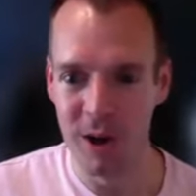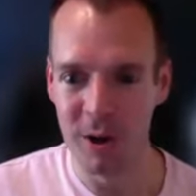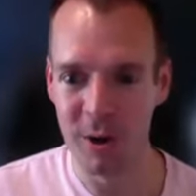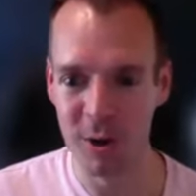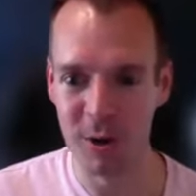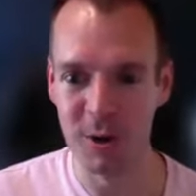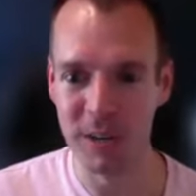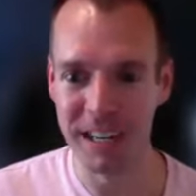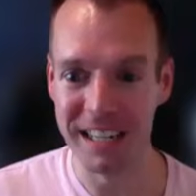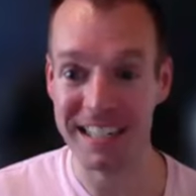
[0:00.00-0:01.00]
who
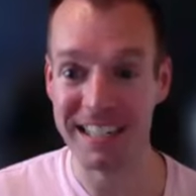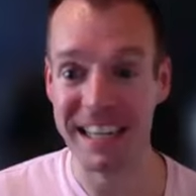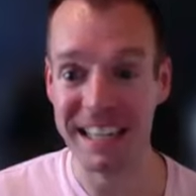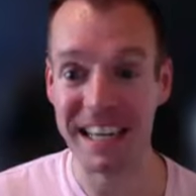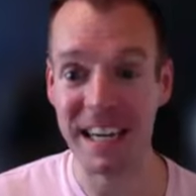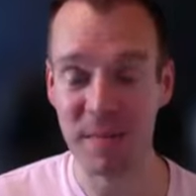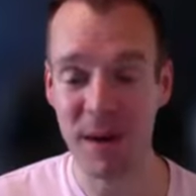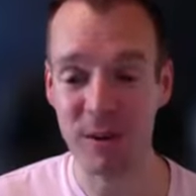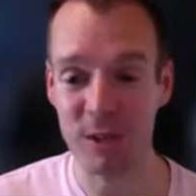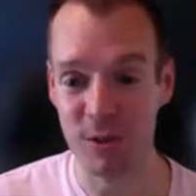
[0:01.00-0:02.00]
is thinking
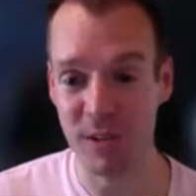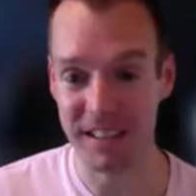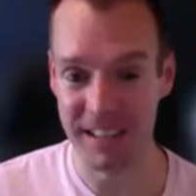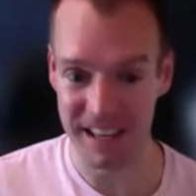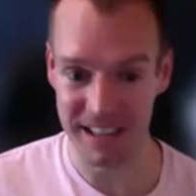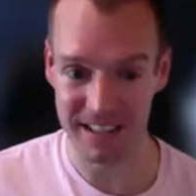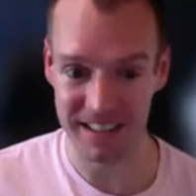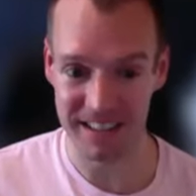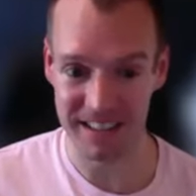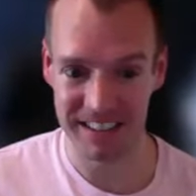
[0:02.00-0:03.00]
about doing
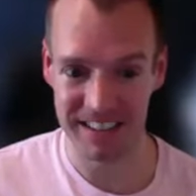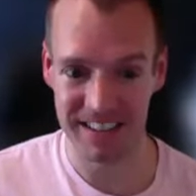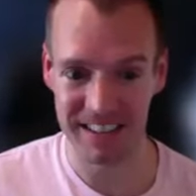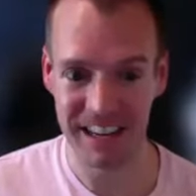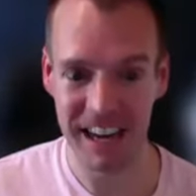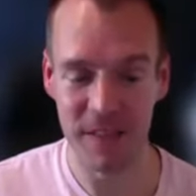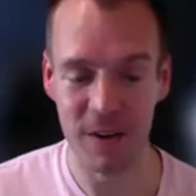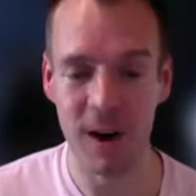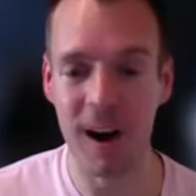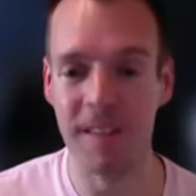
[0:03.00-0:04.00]
this and
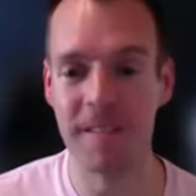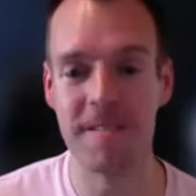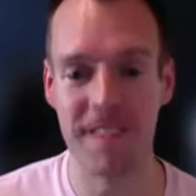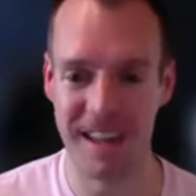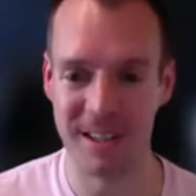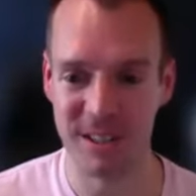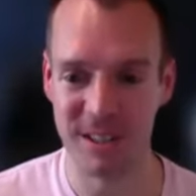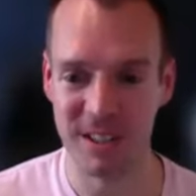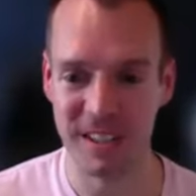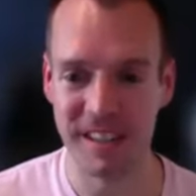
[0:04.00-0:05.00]
they're on the
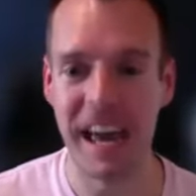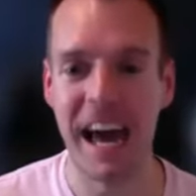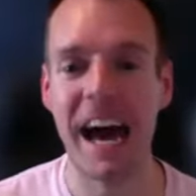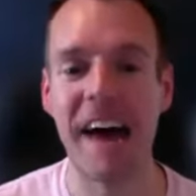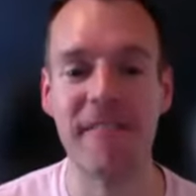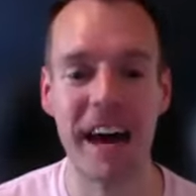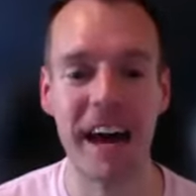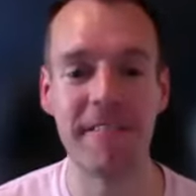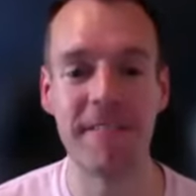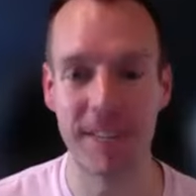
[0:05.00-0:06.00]
fence? They have
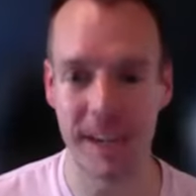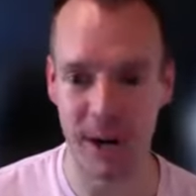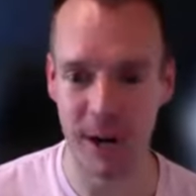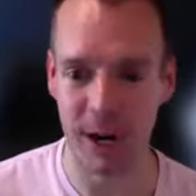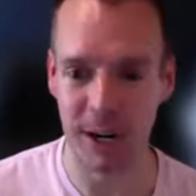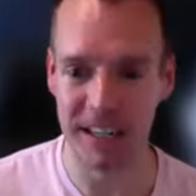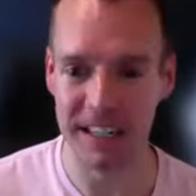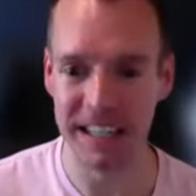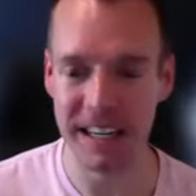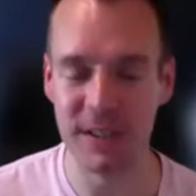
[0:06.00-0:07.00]
that fear.
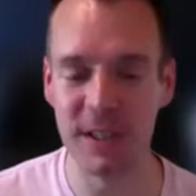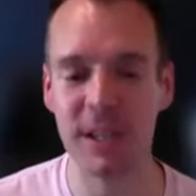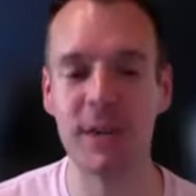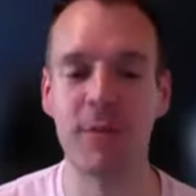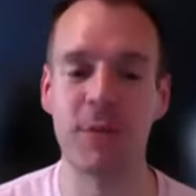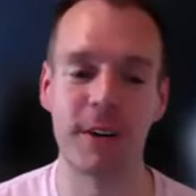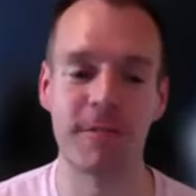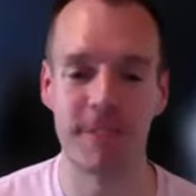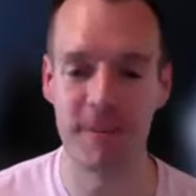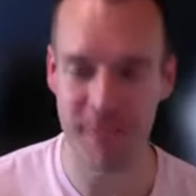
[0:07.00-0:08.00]
Is it going to work
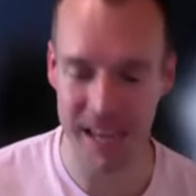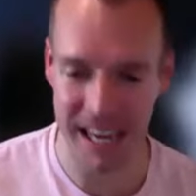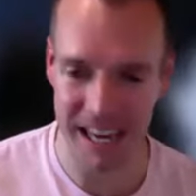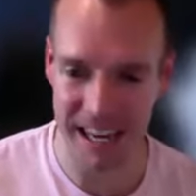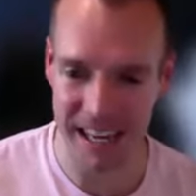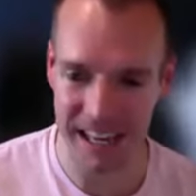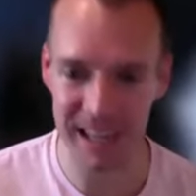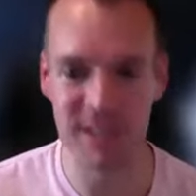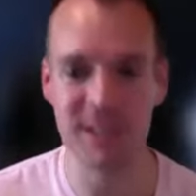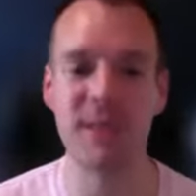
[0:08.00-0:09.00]
for me?
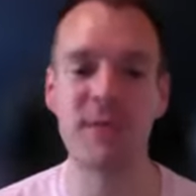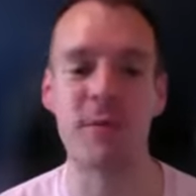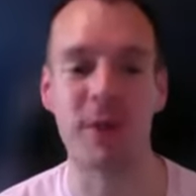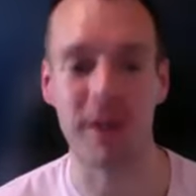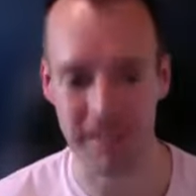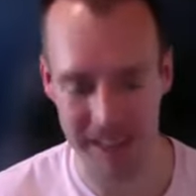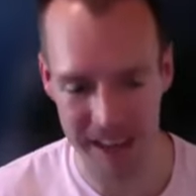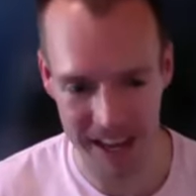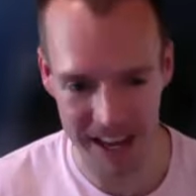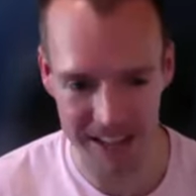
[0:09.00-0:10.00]
Is it worth
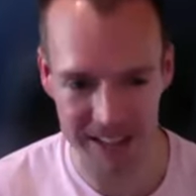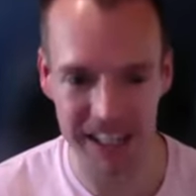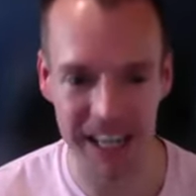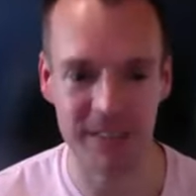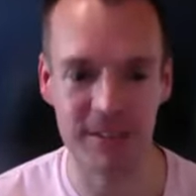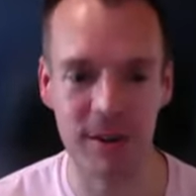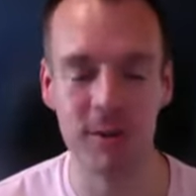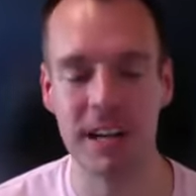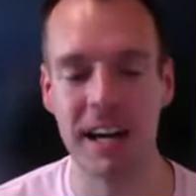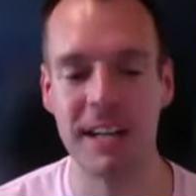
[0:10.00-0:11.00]
it? Like,
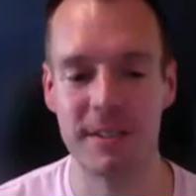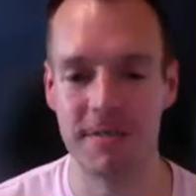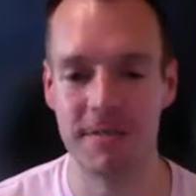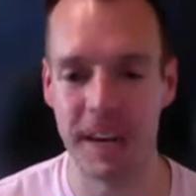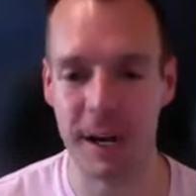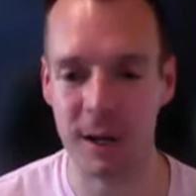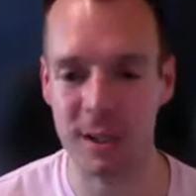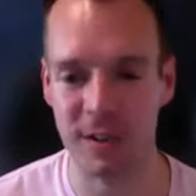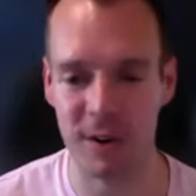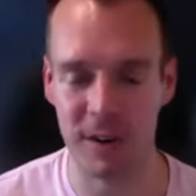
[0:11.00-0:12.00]
those kinds of fears,
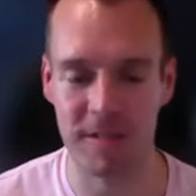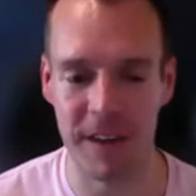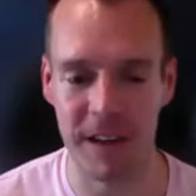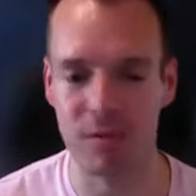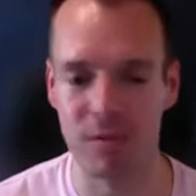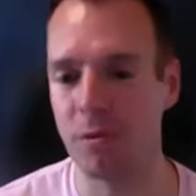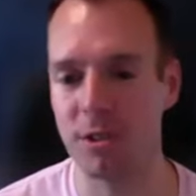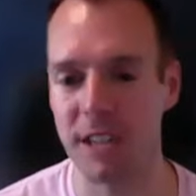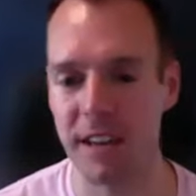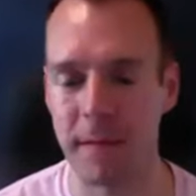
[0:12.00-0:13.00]
and they're on the fence. What would you
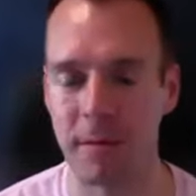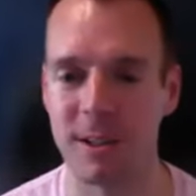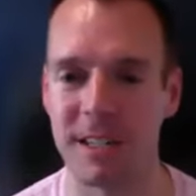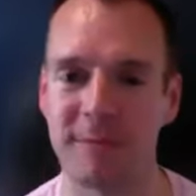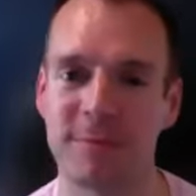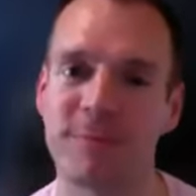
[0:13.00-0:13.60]
tell that person?